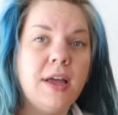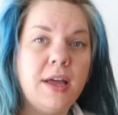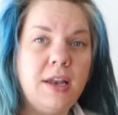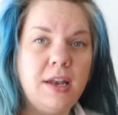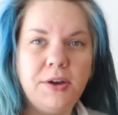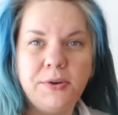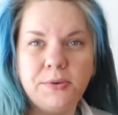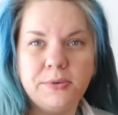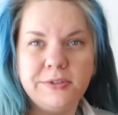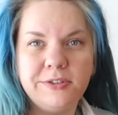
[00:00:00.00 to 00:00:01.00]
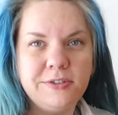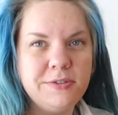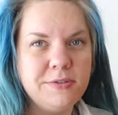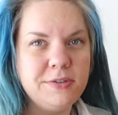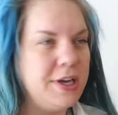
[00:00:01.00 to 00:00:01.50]
Hello!
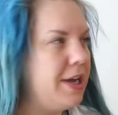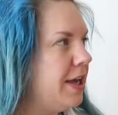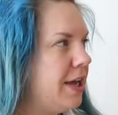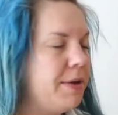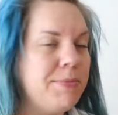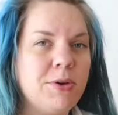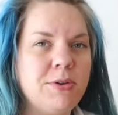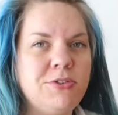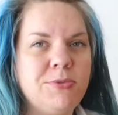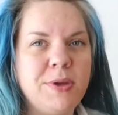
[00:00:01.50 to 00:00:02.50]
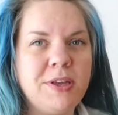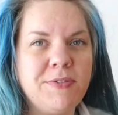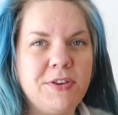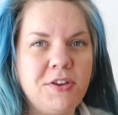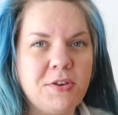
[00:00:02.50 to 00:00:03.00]
Today I'm going to make a
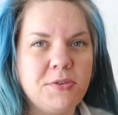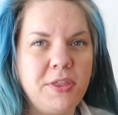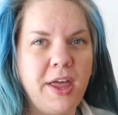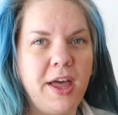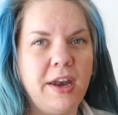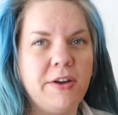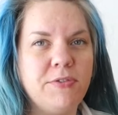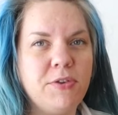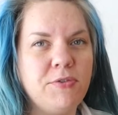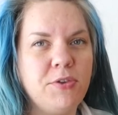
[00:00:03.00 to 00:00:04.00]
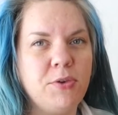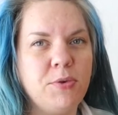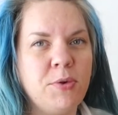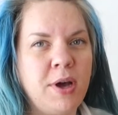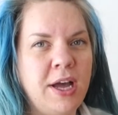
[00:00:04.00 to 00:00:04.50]
video that a few of
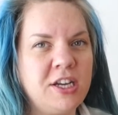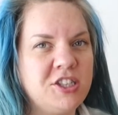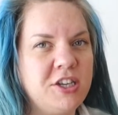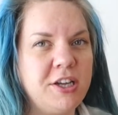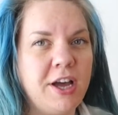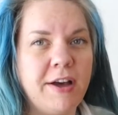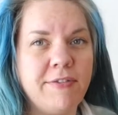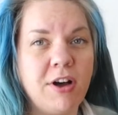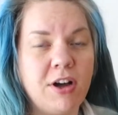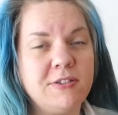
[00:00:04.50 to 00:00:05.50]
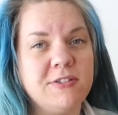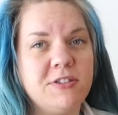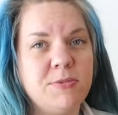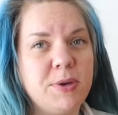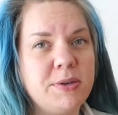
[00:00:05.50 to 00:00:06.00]
you actually have asked
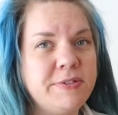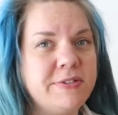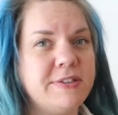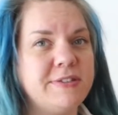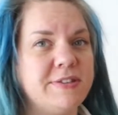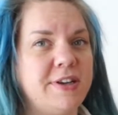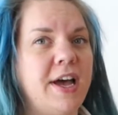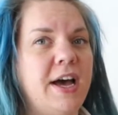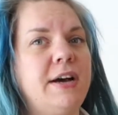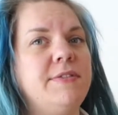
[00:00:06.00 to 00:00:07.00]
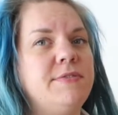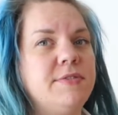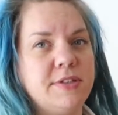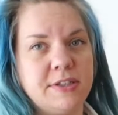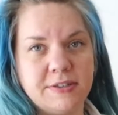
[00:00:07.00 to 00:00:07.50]
about, since I have
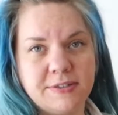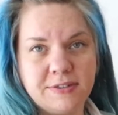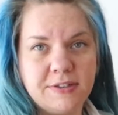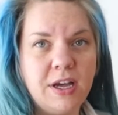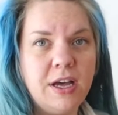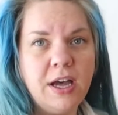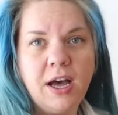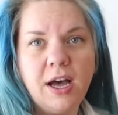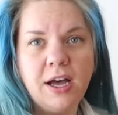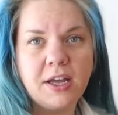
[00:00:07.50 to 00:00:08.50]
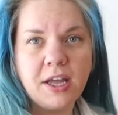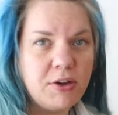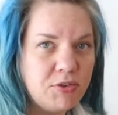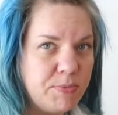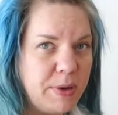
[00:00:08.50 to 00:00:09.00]
this
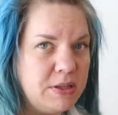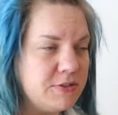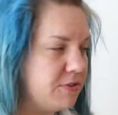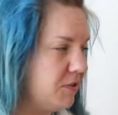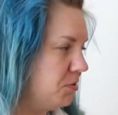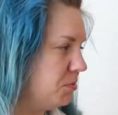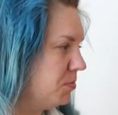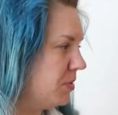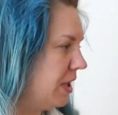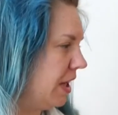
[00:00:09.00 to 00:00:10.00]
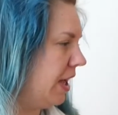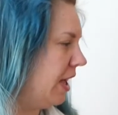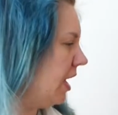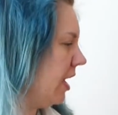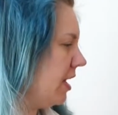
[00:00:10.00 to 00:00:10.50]
counterbalance loom that
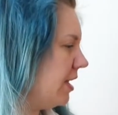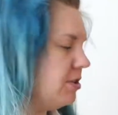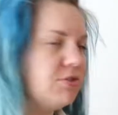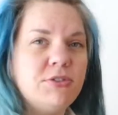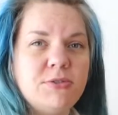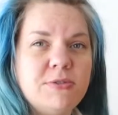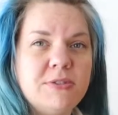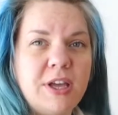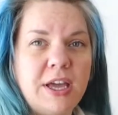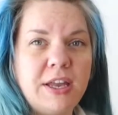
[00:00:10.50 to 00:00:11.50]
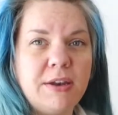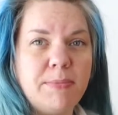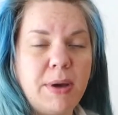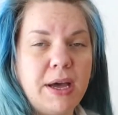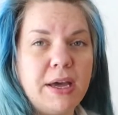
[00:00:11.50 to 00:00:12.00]
I introduced in
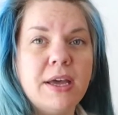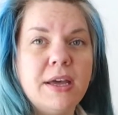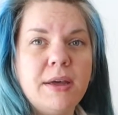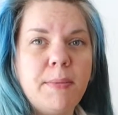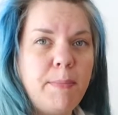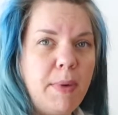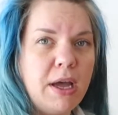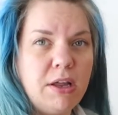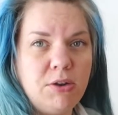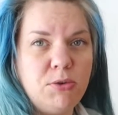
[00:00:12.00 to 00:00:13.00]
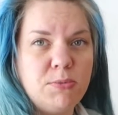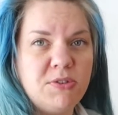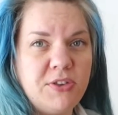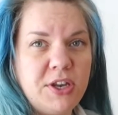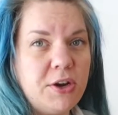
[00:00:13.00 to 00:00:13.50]
my looms
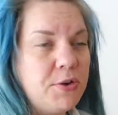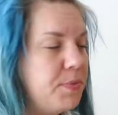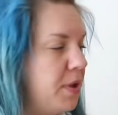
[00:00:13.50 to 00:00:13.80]
video.